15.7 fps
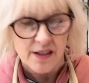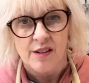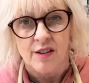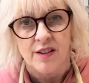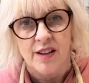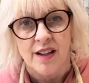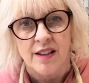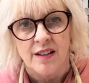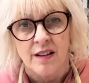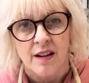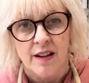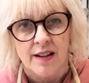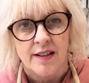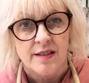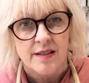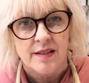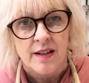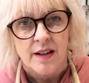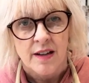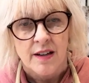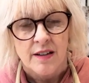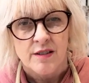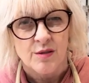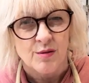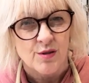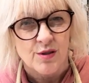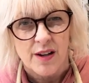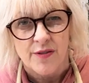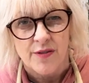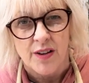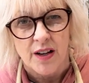not that nice. It's all
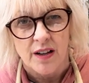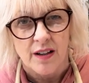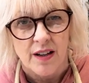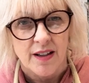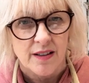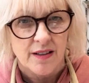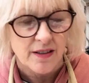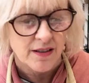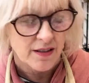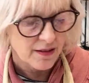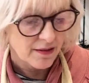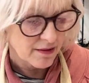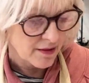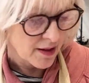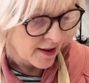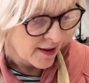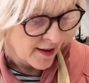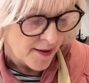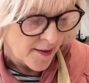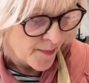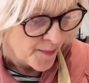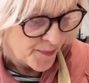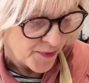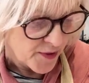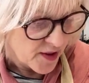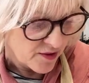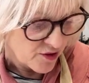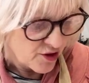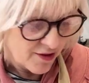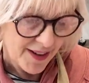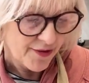traffic lights and
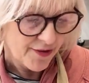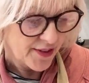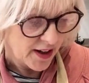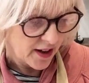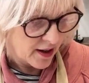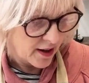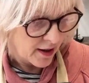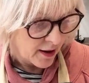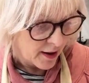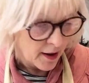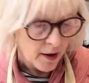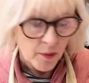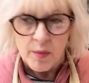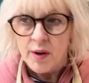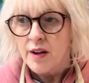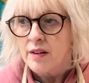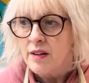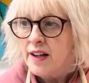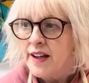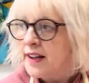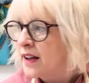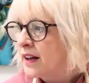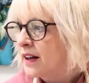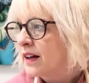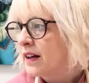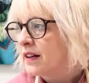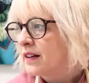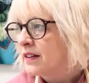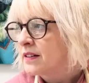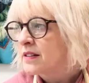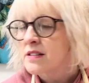traffic. But here,
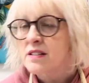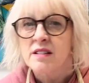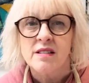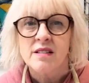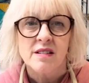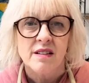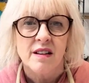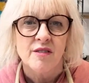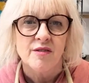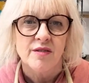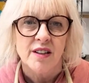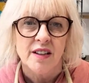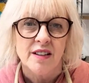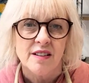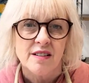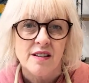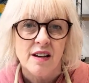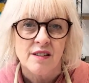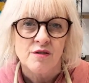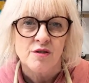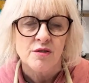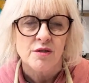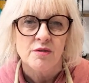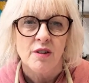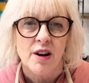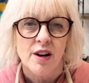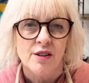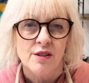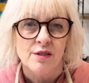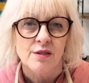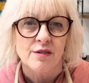it's just lovely. It's country
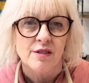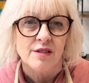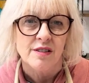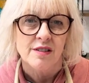roads